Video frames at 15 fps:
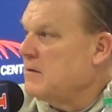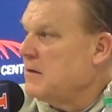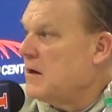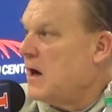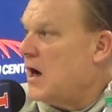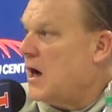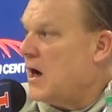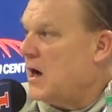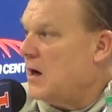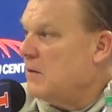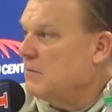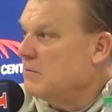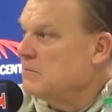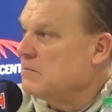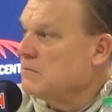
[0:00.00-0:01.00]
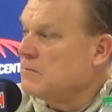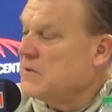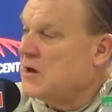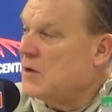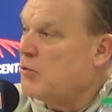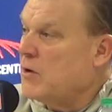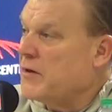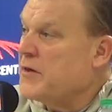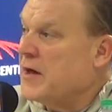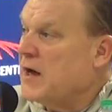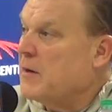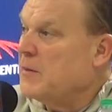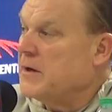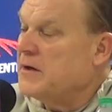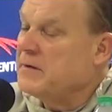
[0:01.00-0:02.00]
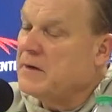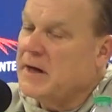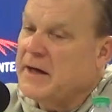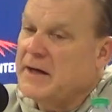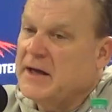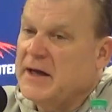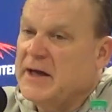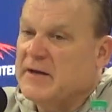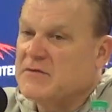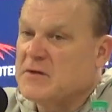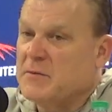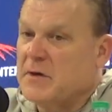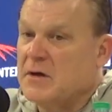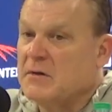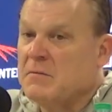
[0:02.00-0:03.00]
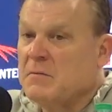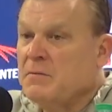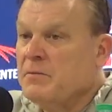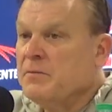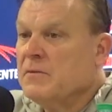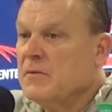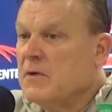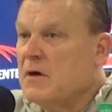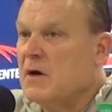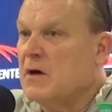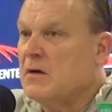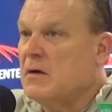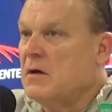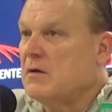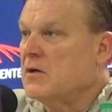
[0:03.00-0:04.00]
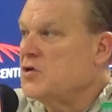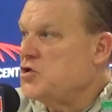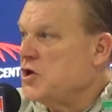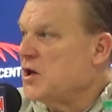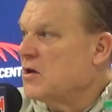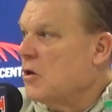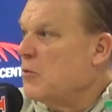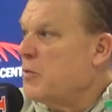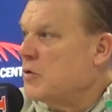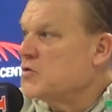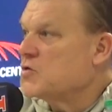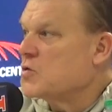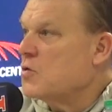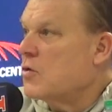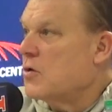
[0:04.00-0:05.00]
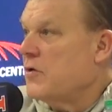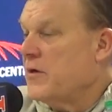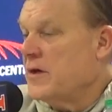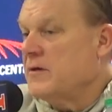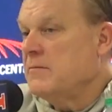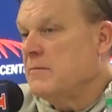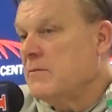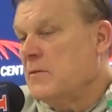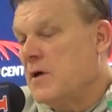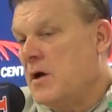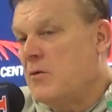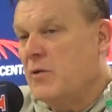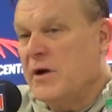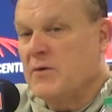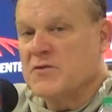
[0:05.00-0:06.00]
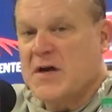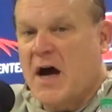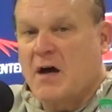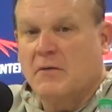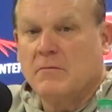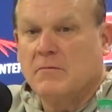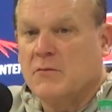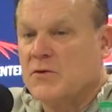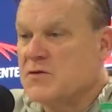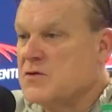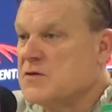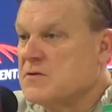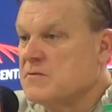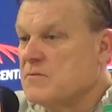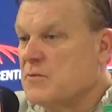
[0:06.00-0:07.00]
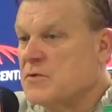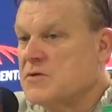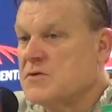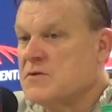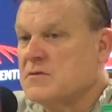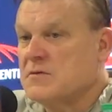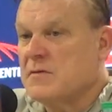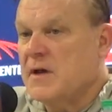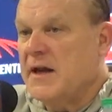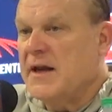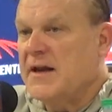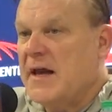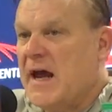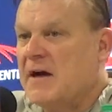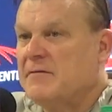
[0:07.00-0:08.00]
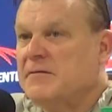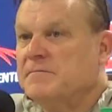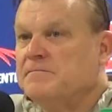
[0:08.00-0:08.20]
you know, with him, and he gives them a legit low-post score that when he was out was they didn't have.